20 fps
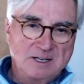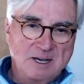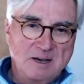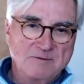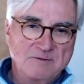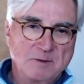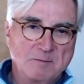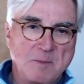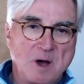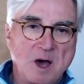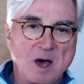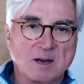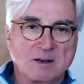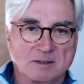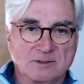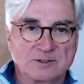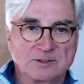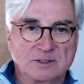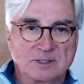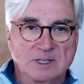of the
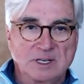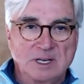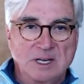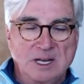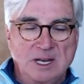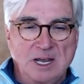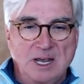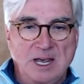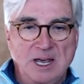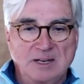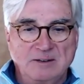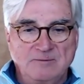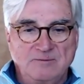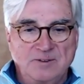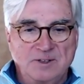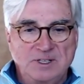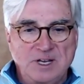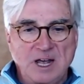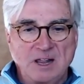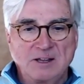models,
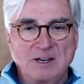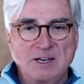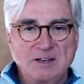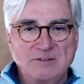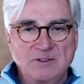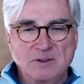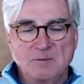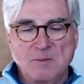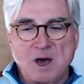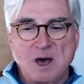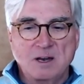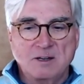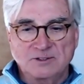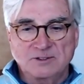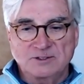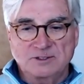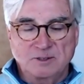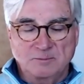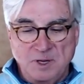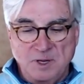and fidelity of the
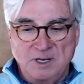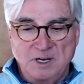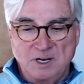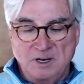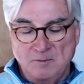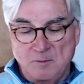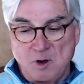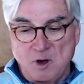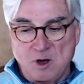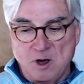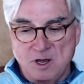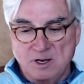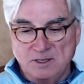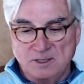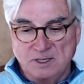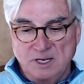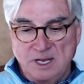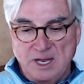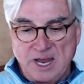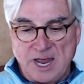models dependent
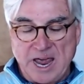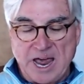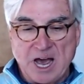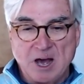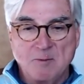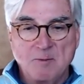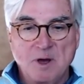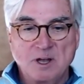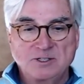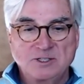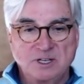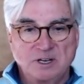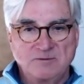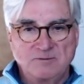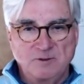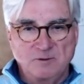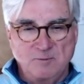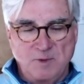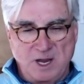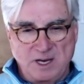upon how much
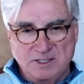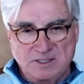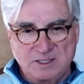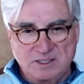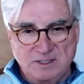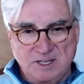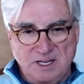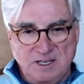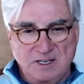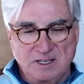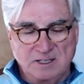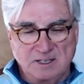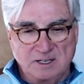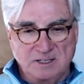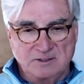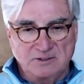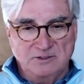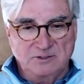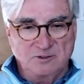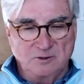information they can
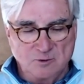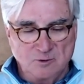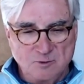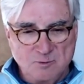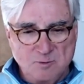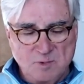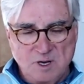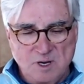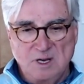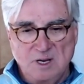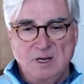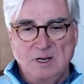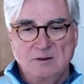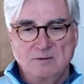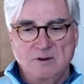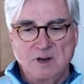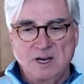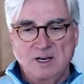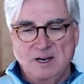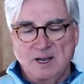consume,
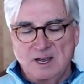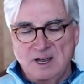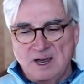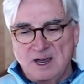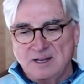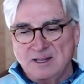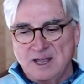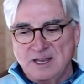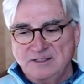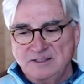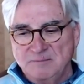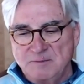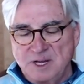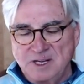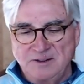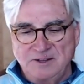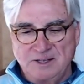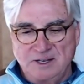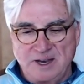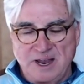right? I, I like to
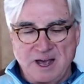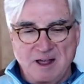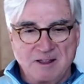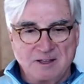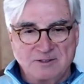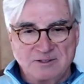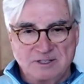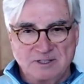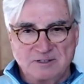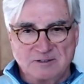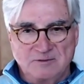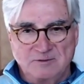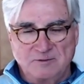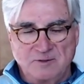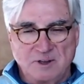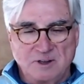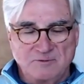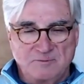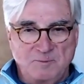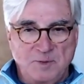make the analogy
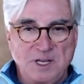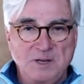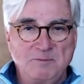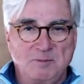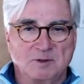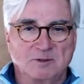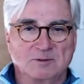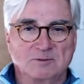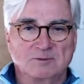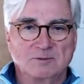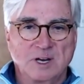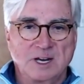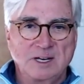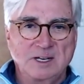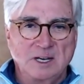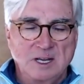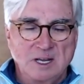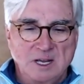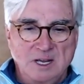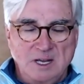of of people,
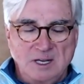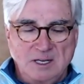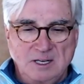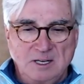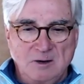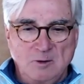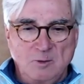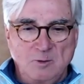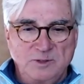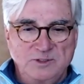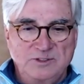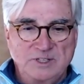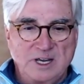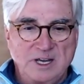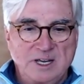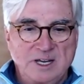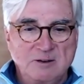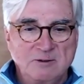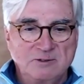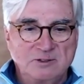right? You know, when we
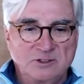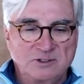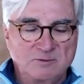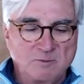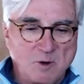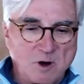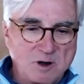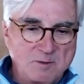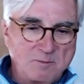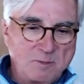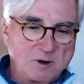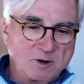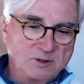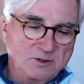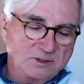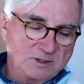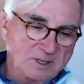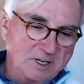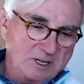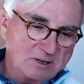say here's a smart
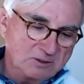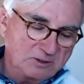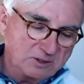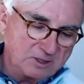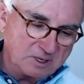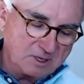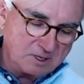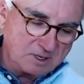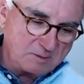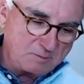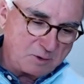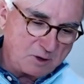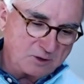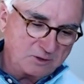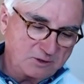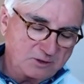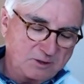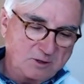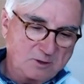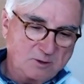person, here's a, a
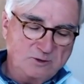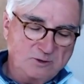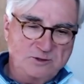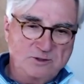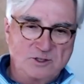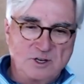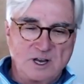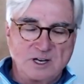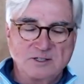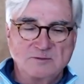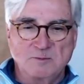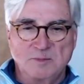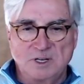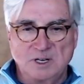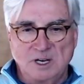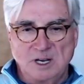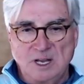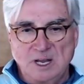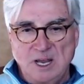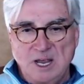person whose
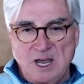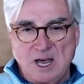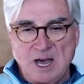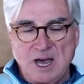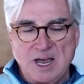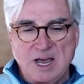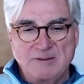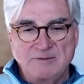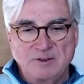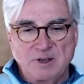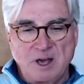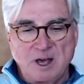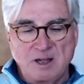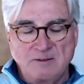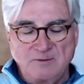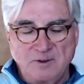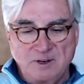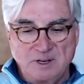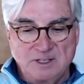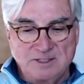judgment I have
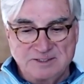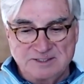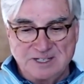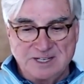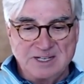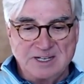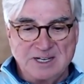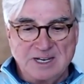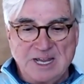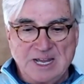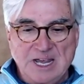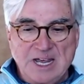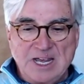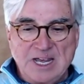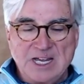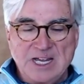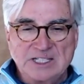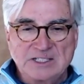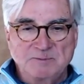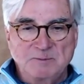confidence in,
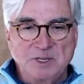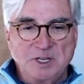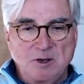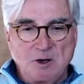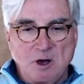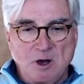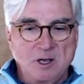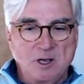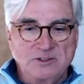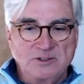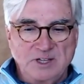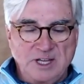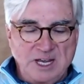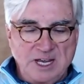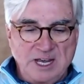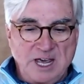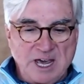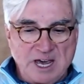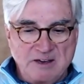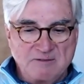it's because
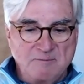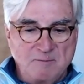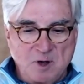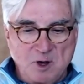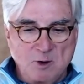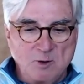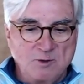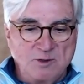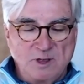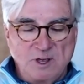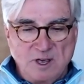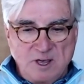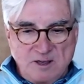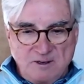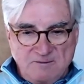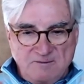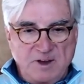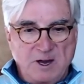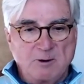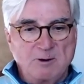they have both
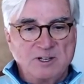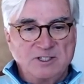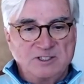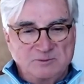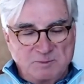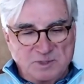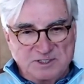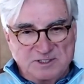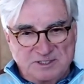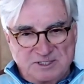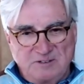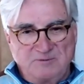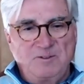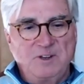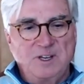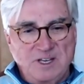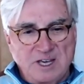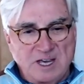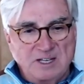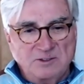very
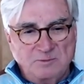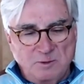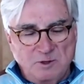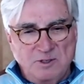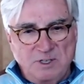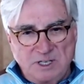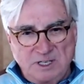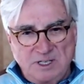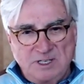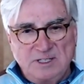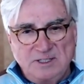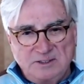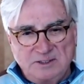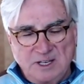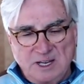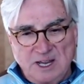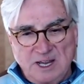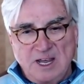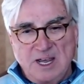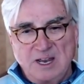specific
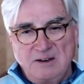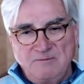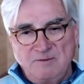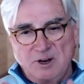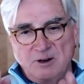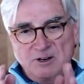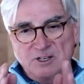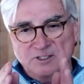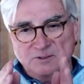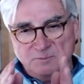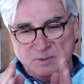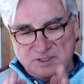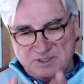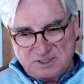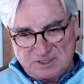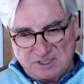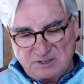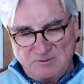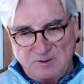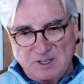expertise and very
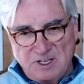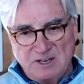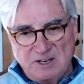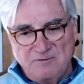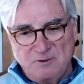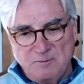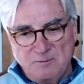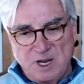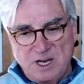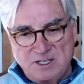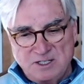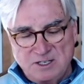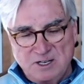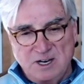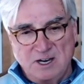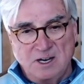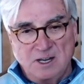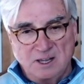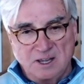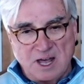specific
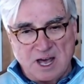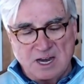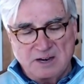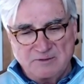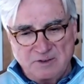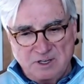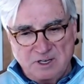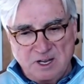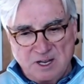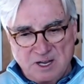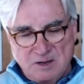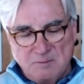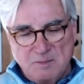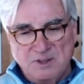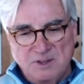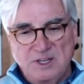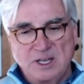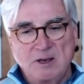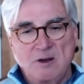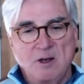information and a lot of it,
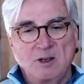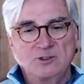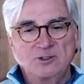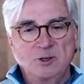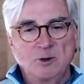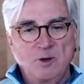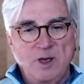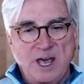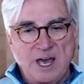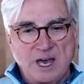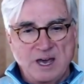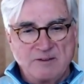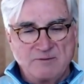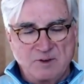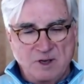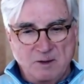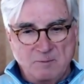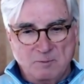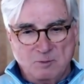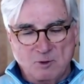but they also
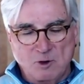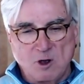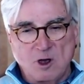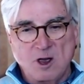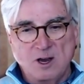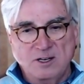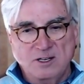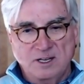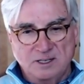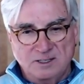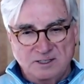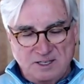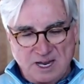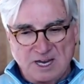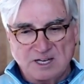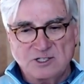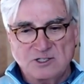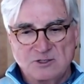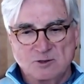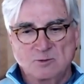have a broad
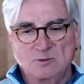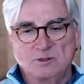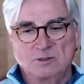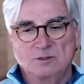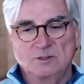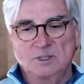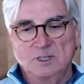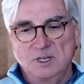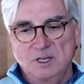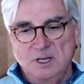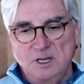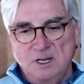contextual